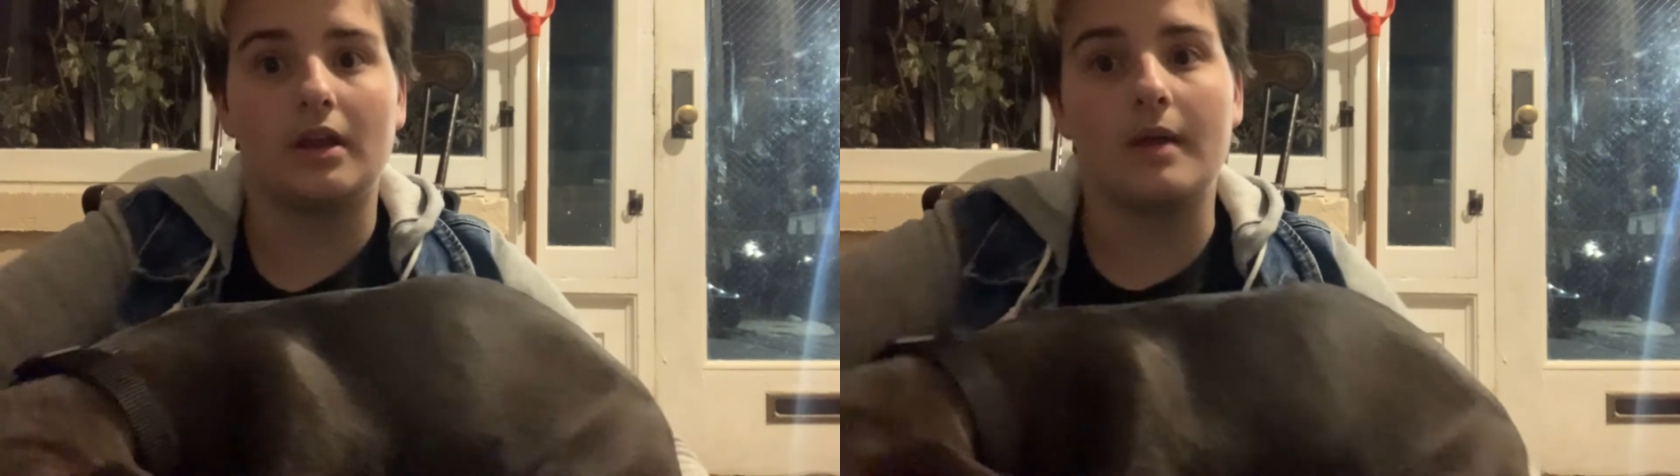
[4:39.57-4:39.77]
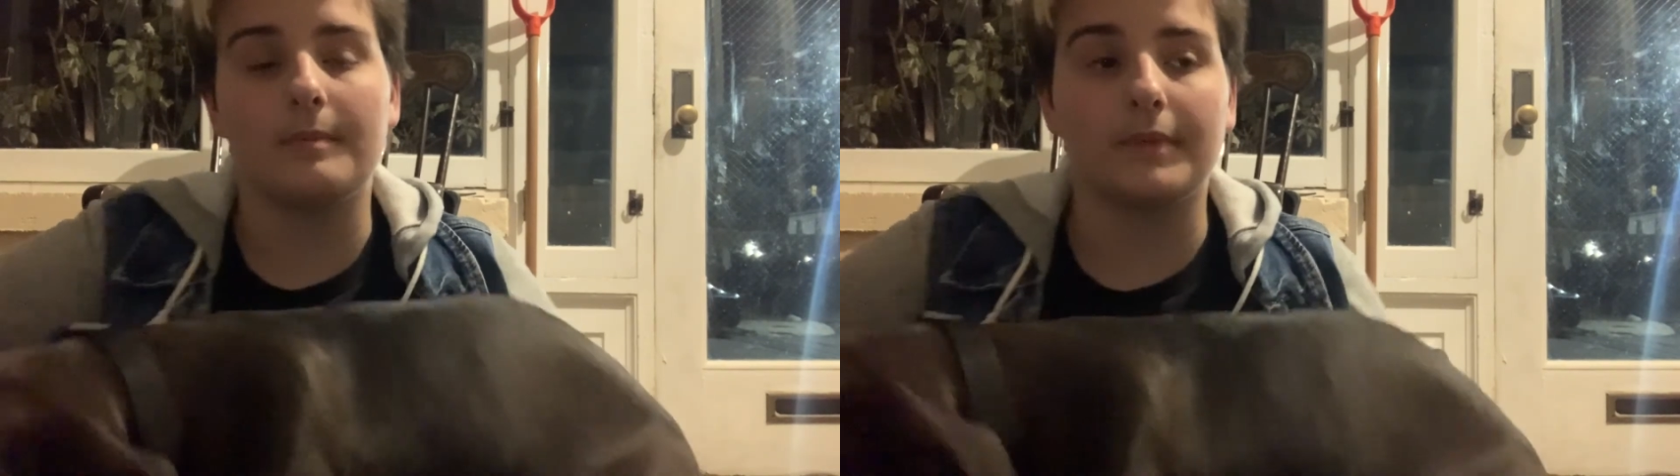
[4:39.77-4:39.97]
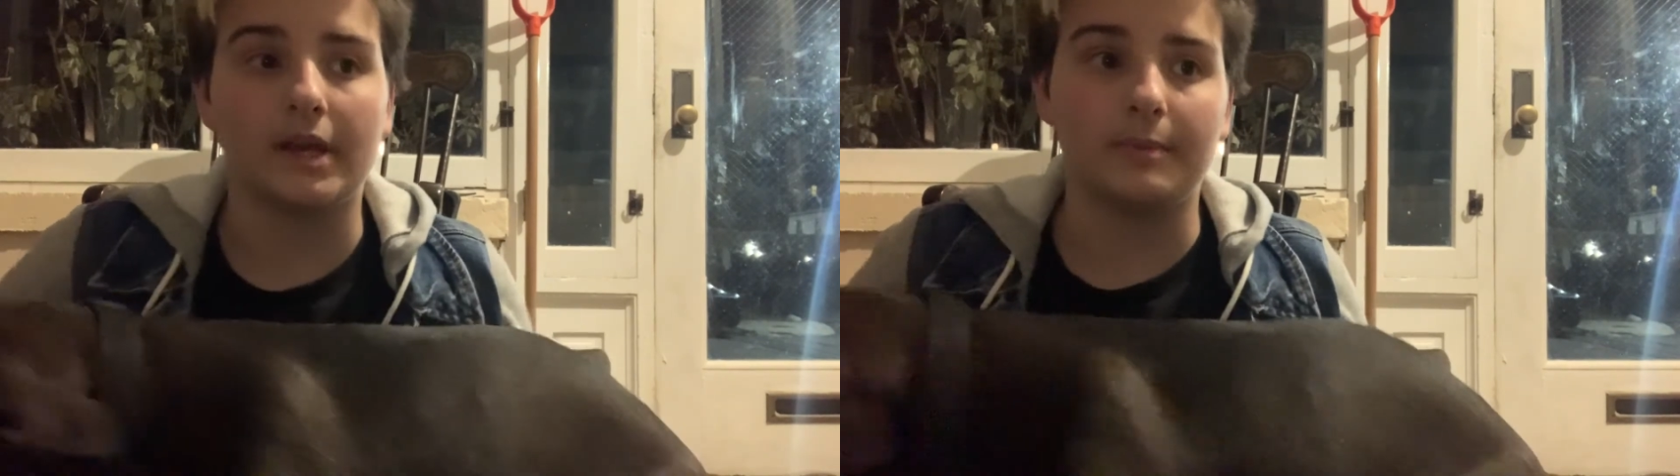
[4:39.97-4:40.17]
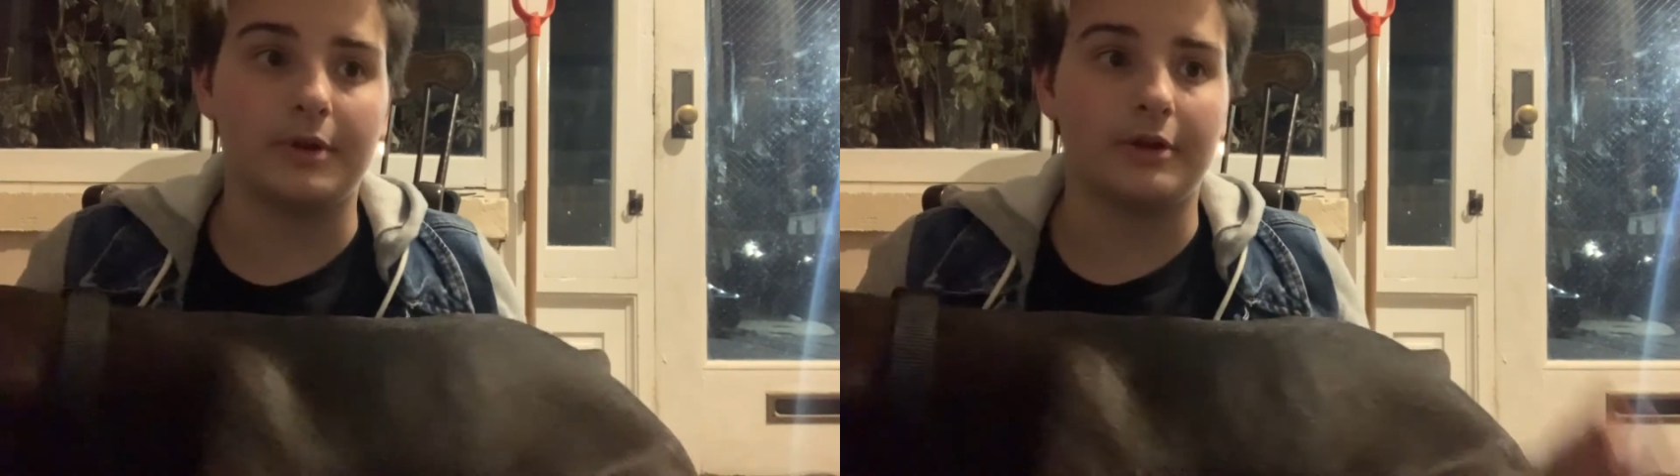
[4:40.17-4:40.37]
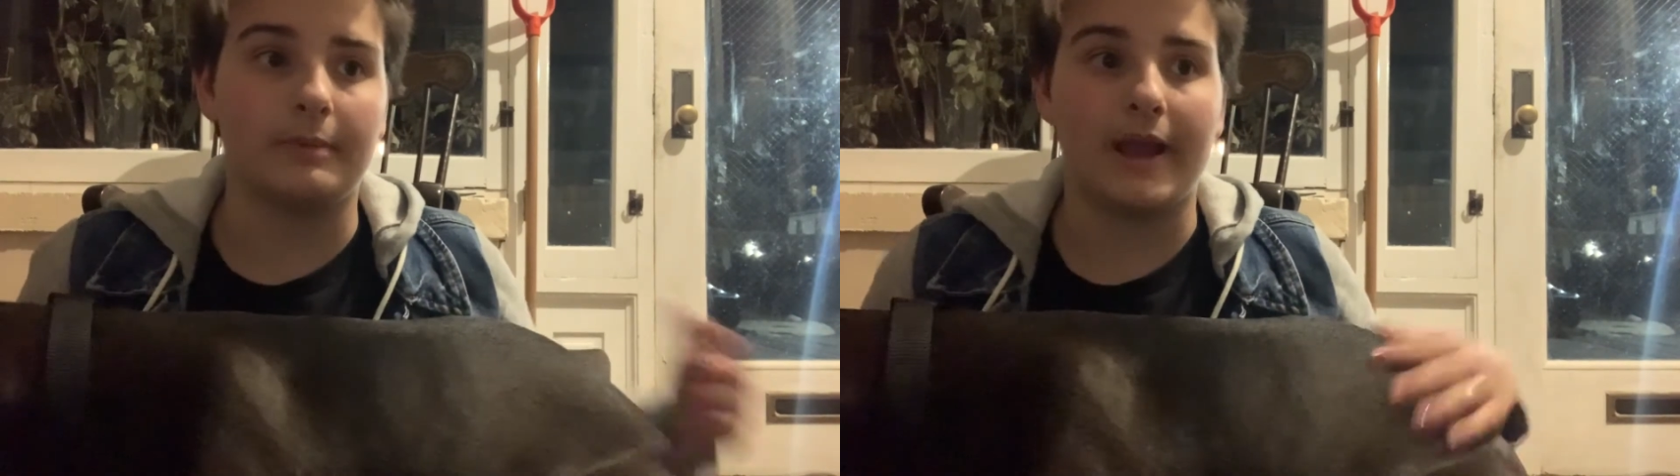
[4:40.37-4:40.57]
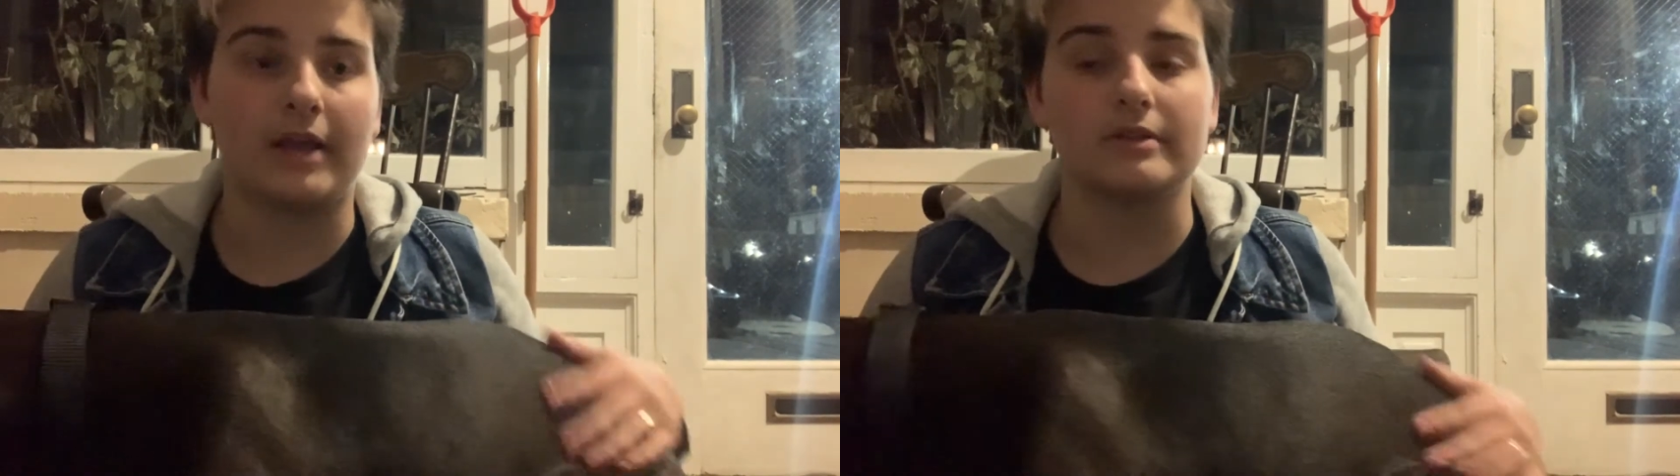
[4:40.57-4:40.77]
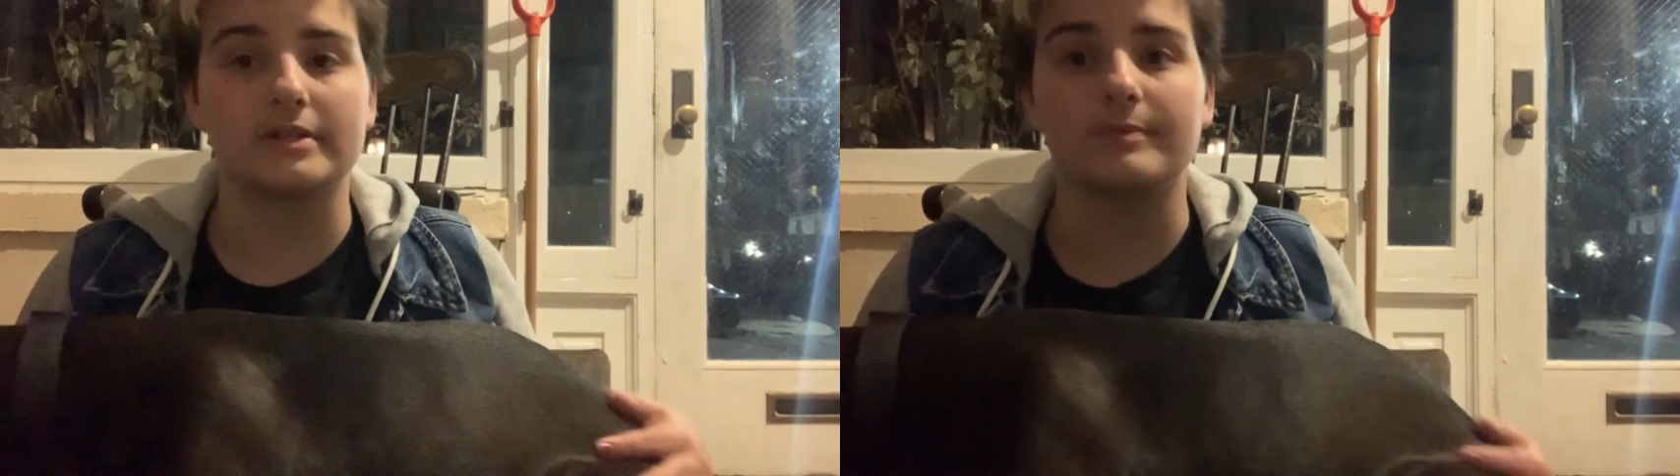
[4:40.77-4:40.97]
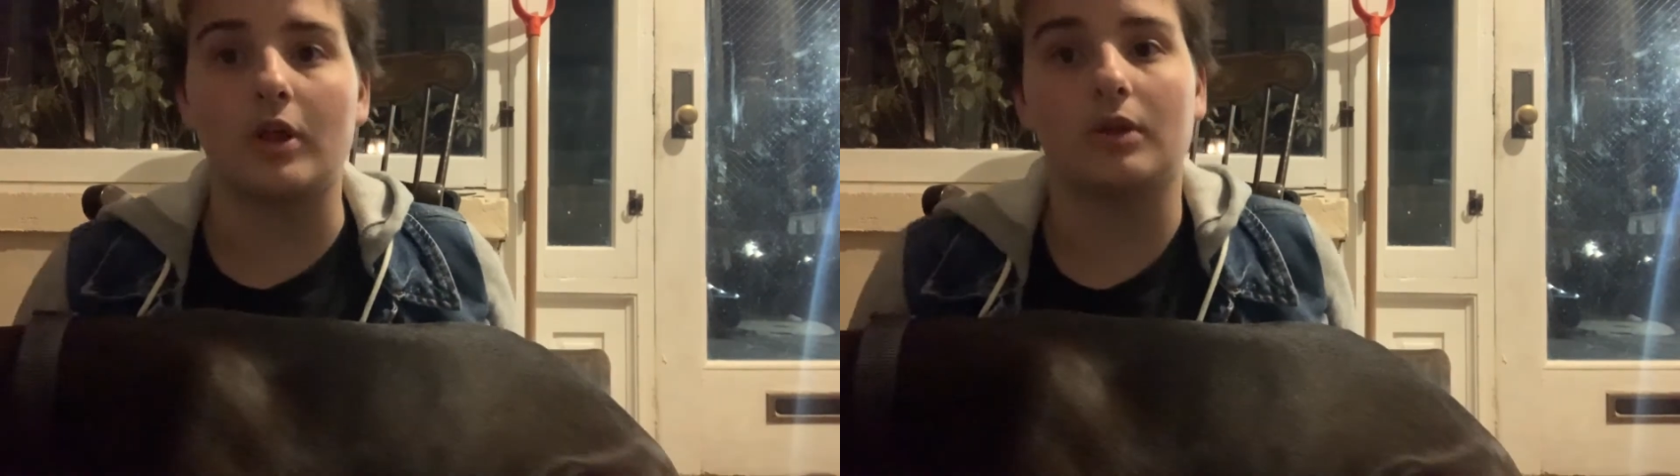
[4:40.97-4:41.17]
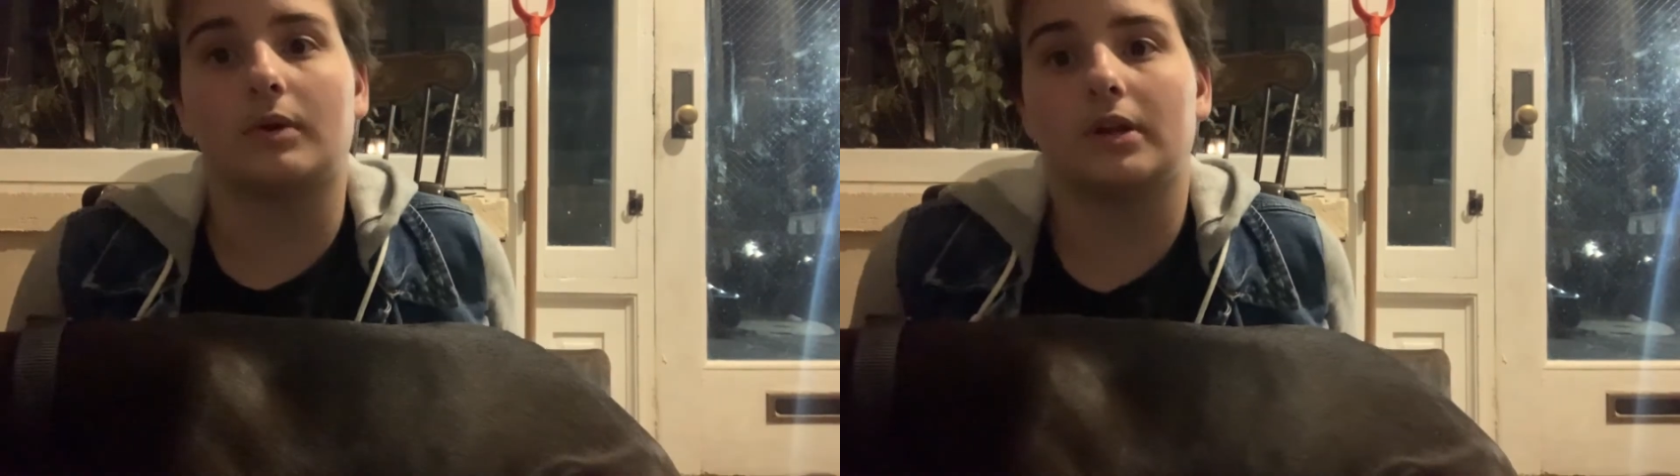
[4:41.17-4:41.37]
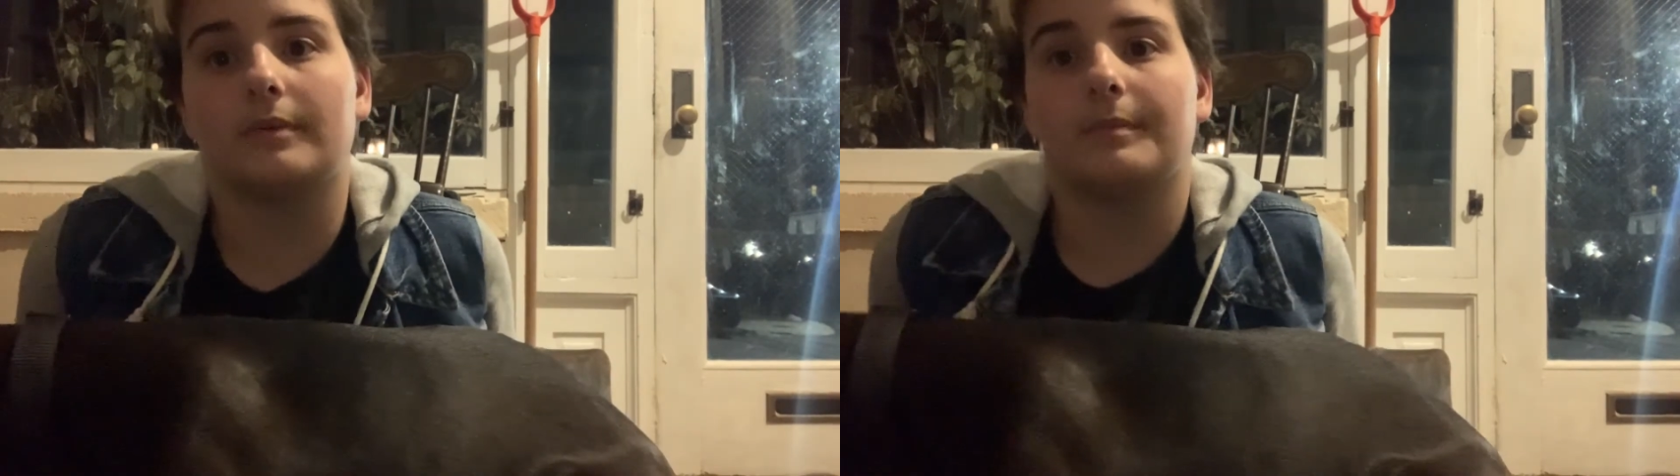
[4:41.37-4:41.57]
I'm going to put her back in the smaller
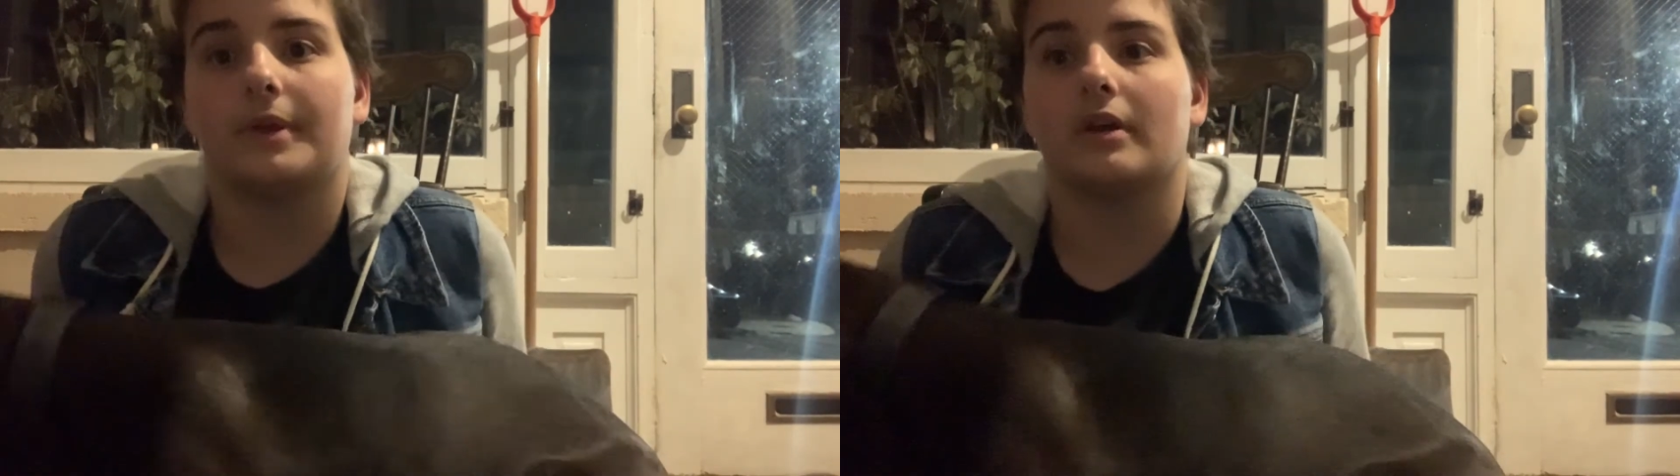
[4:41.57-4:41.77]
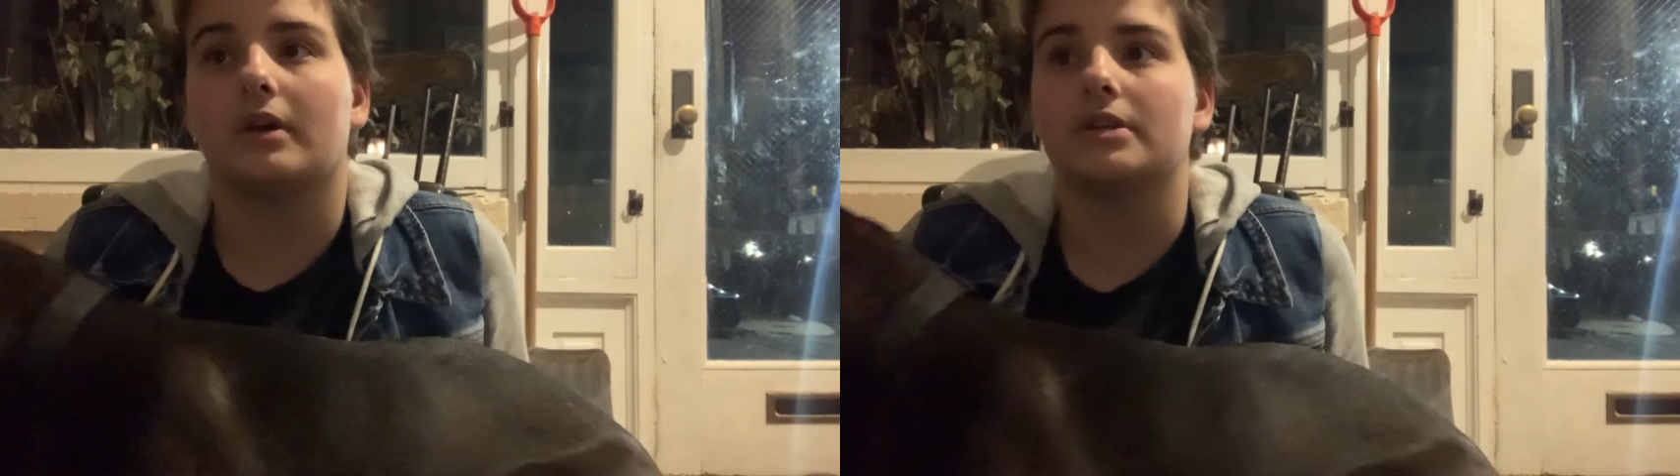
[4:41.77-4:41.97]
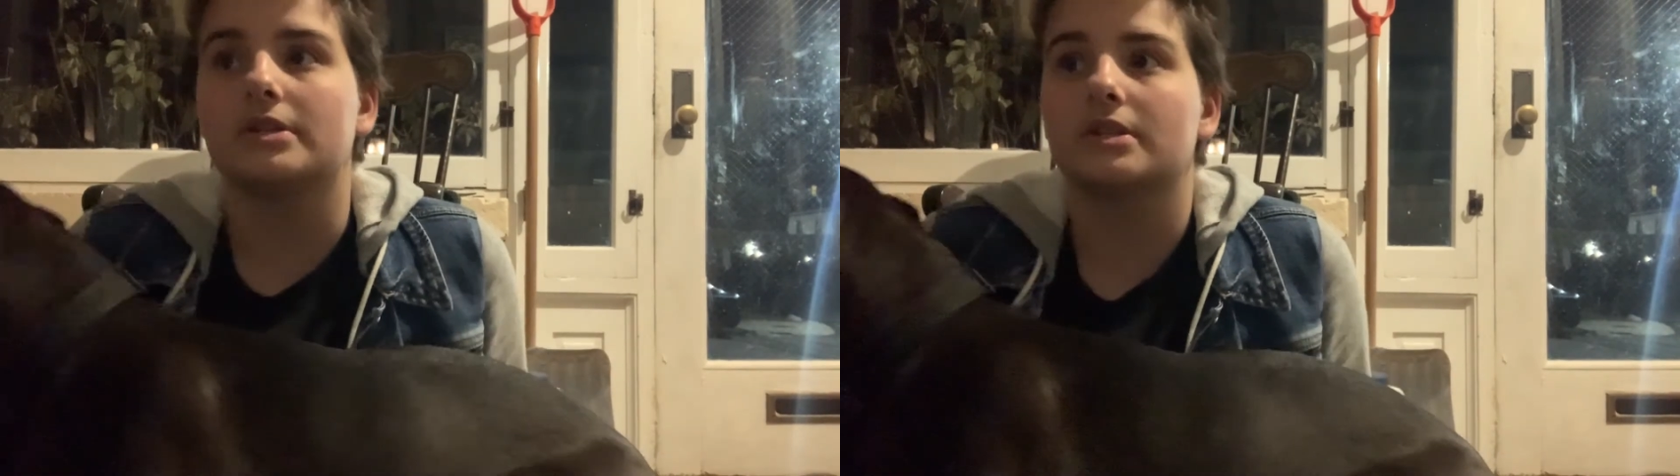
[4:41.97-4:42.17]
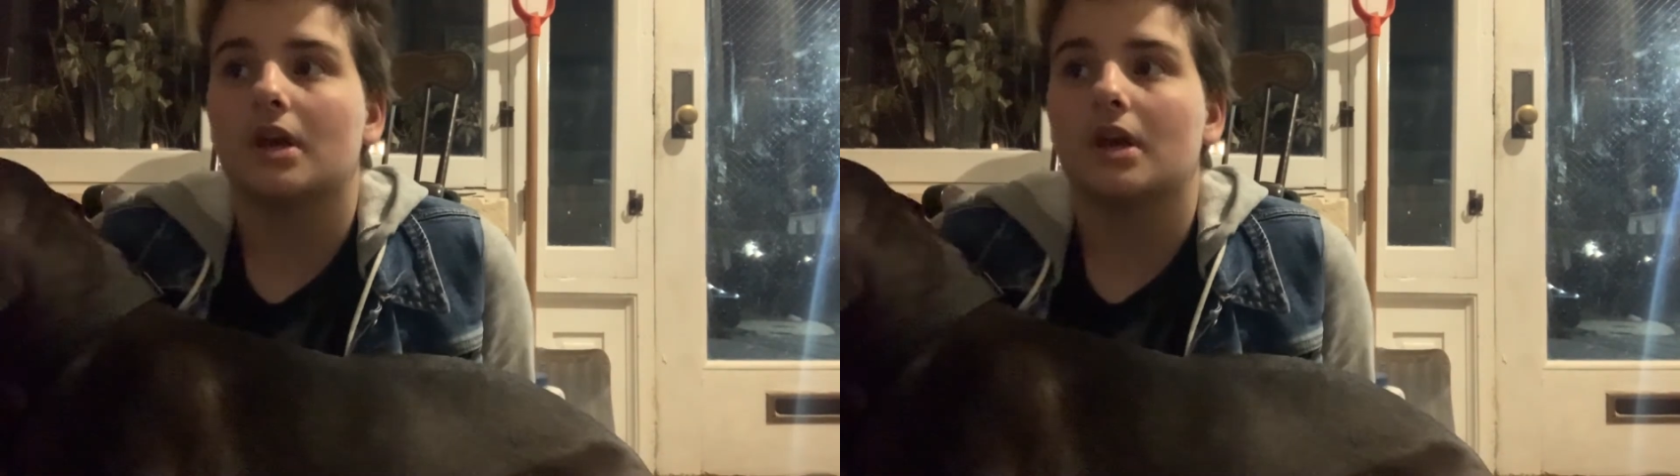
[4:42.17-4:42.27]
one because...